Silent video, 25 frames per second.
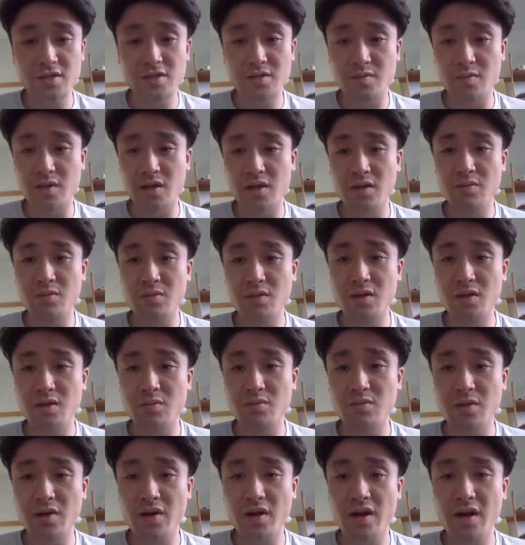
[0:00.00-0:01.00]
maybe
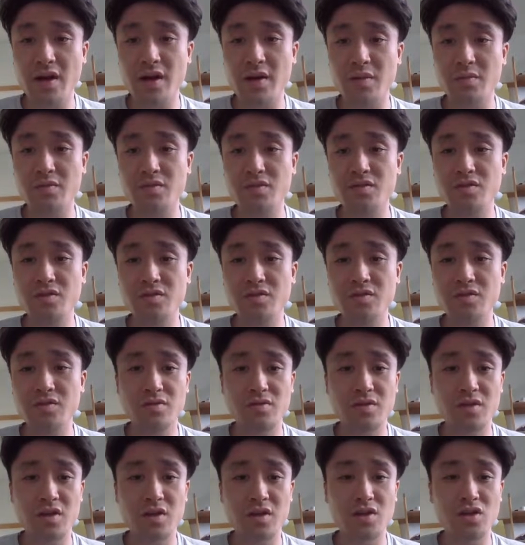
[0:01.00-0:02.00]
perhaps
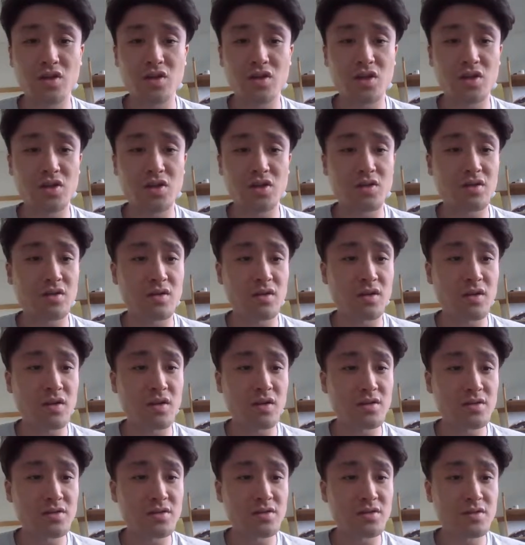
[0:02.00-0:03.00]
they changed the
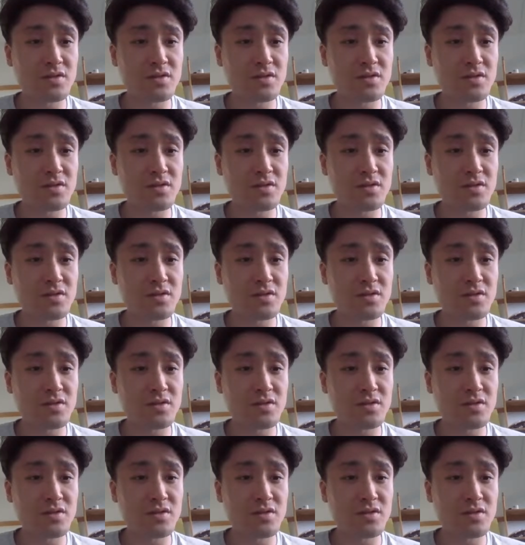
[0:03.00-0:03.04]
class.